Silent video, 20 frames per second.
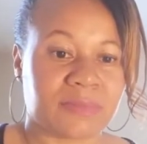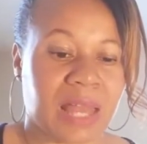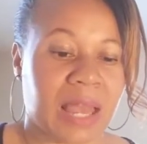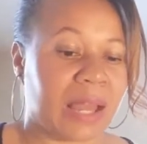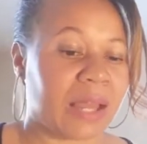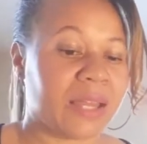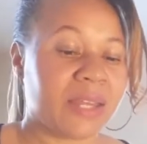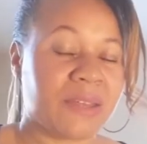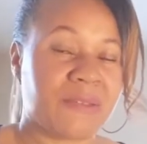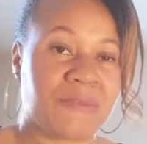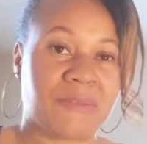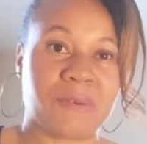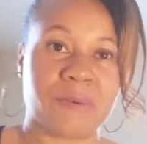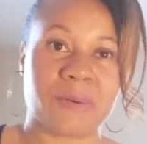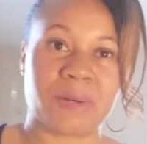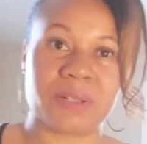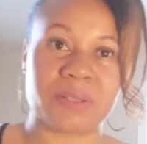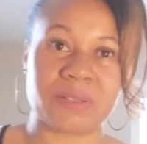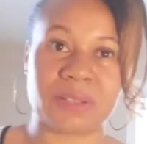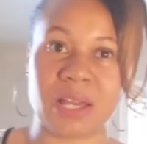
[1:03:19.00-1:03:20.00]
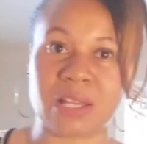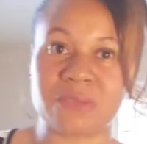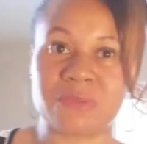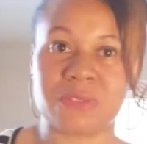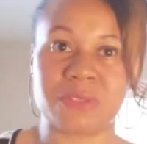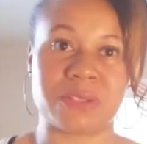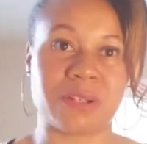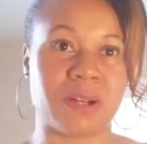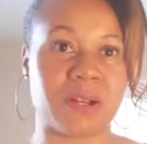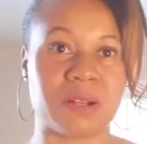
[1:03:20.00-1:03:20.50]
I ain't for it. That's
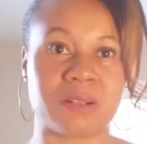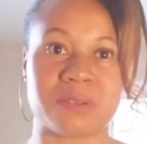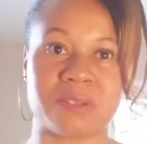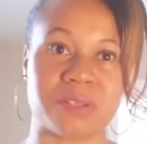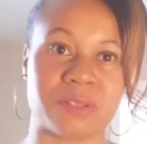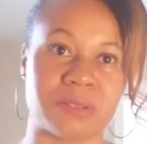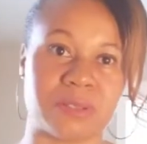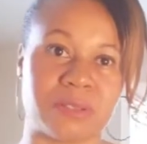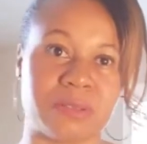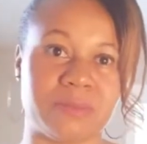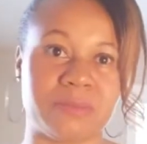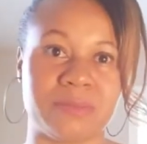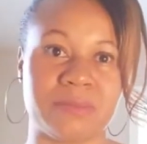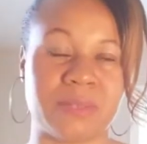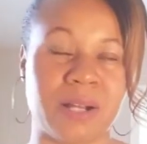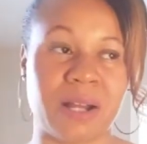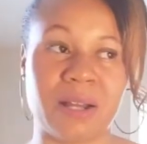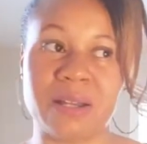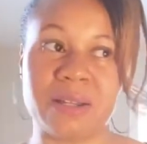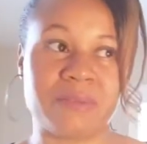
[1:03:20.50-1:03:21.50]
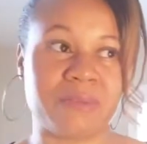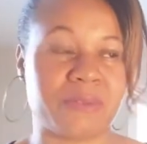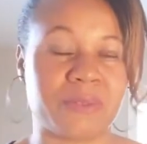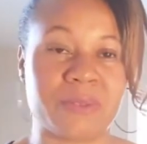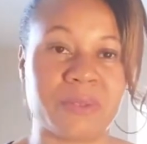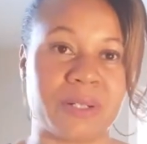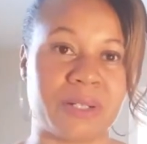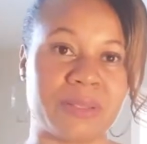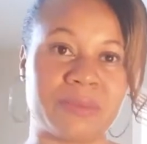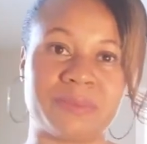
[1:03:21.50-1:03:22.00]
for darn sure. I ain't
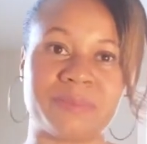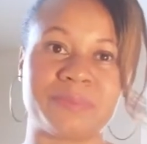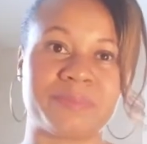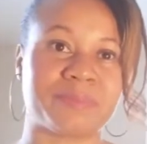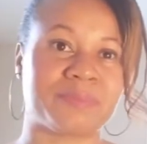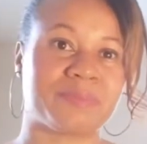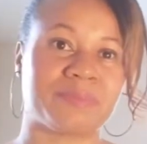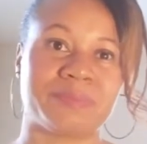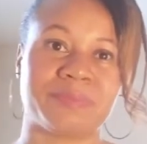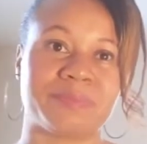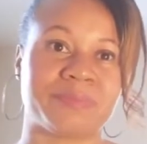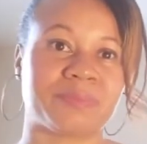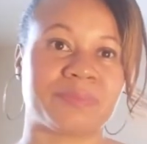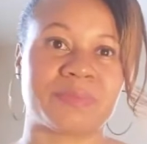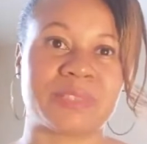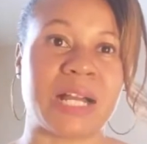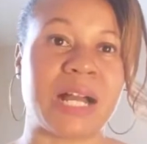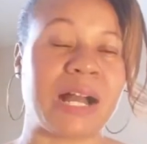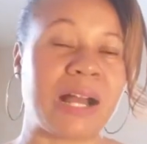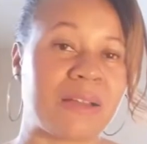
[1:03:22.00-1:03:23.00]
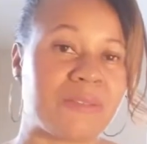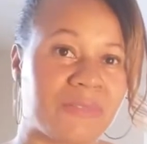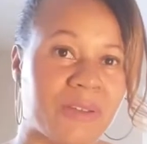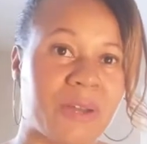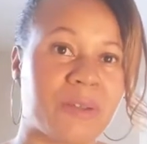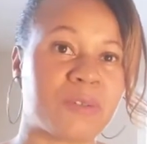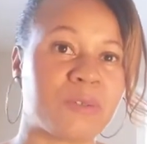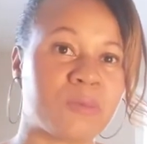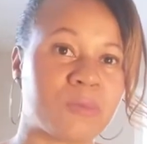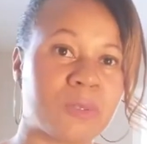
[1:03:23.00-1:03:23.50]
for it. A high
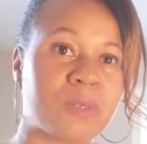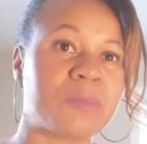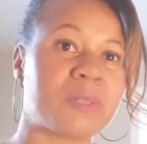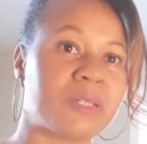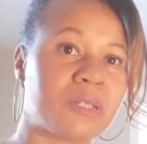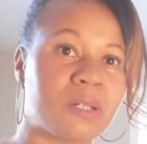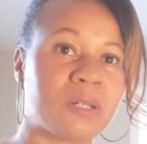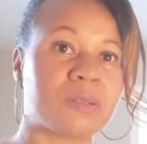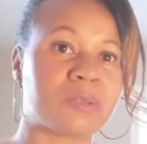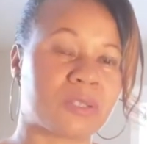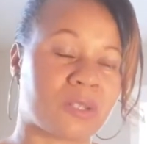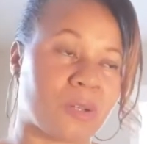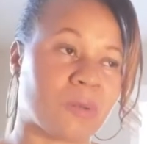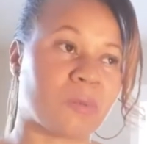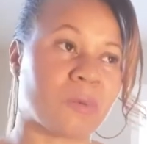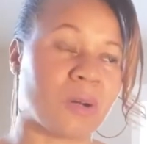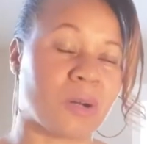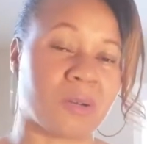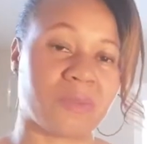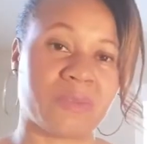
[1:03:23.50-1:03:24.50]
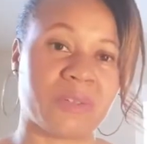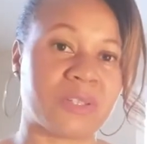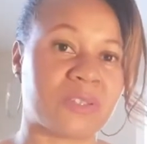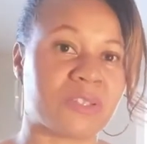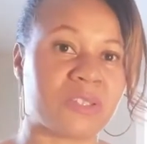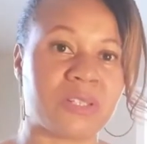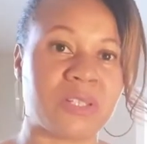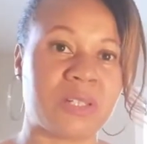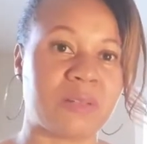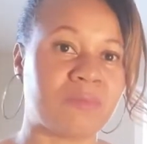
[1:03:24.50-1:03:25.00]
value woman knows her worth and
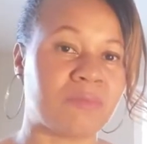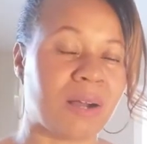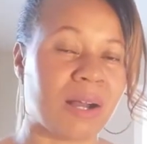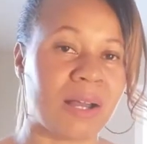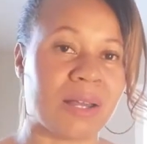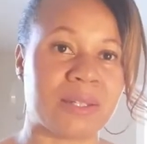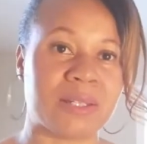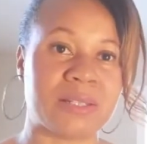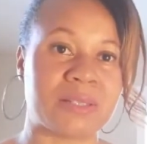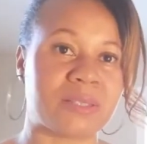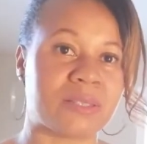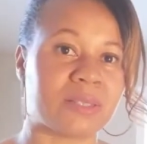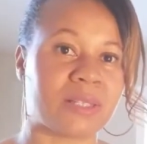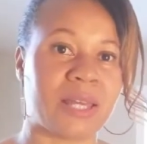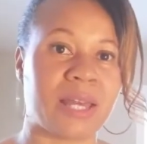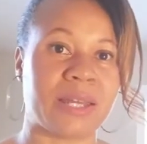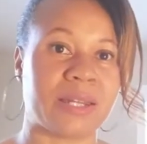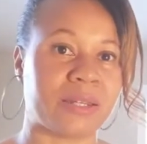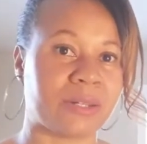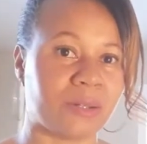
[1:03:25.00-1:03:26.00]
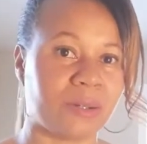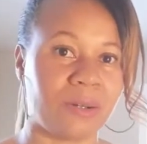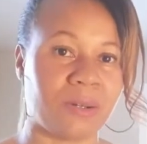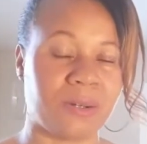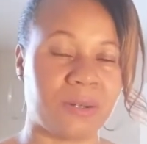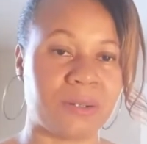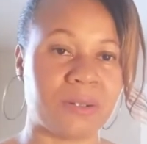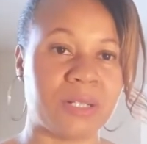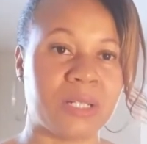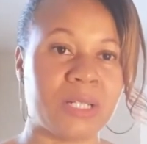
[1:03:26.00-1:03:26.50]
she ain't buying into that at
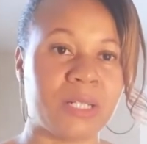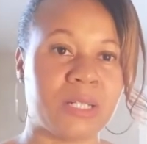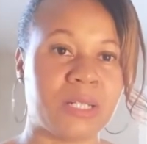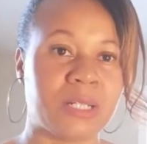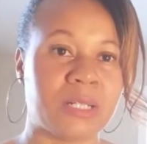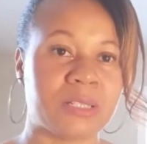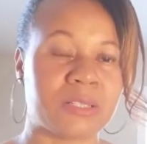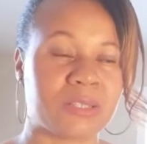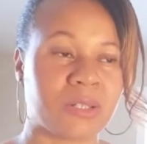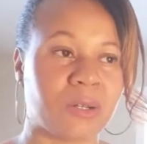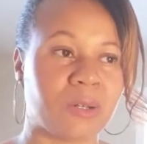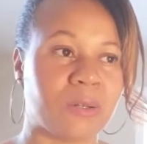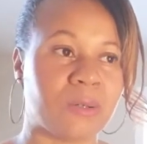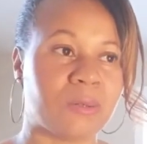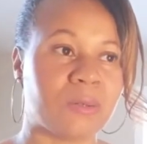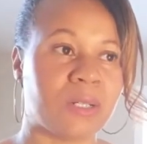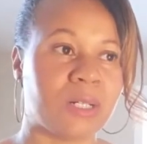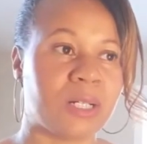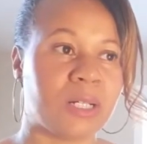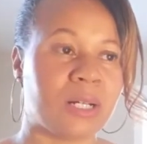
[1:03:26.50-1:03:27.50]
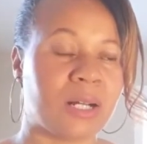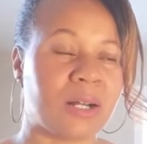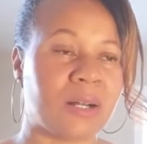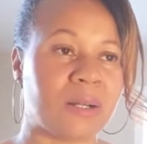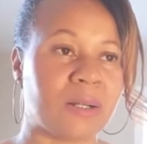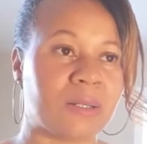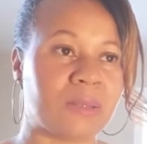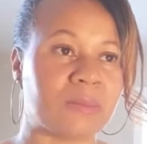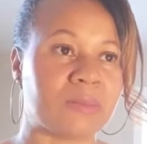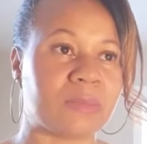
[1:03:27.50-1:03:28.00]
all. So
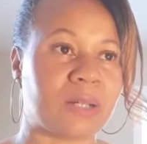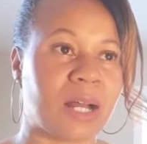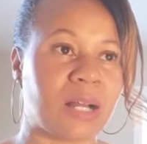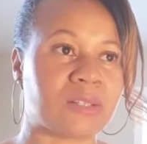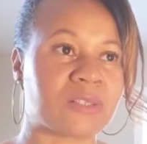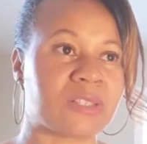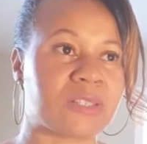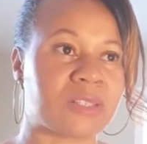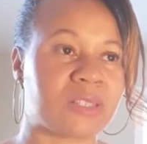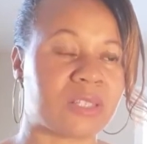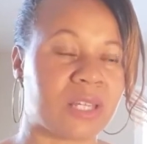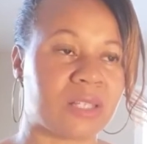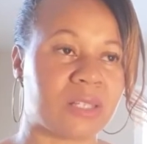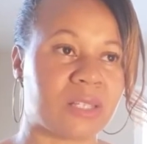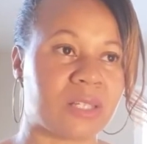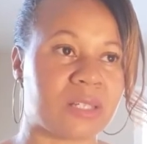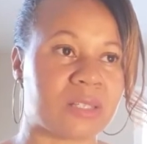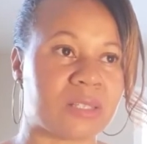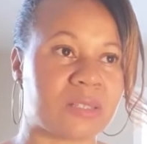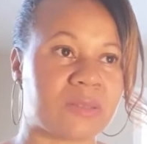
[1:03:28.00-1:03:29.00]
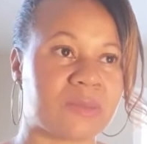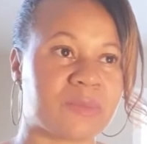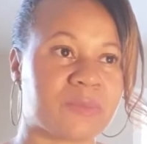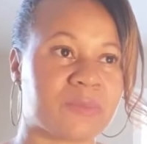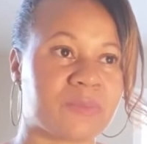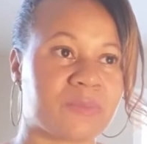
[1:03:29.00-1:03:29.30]
um, I'll just say this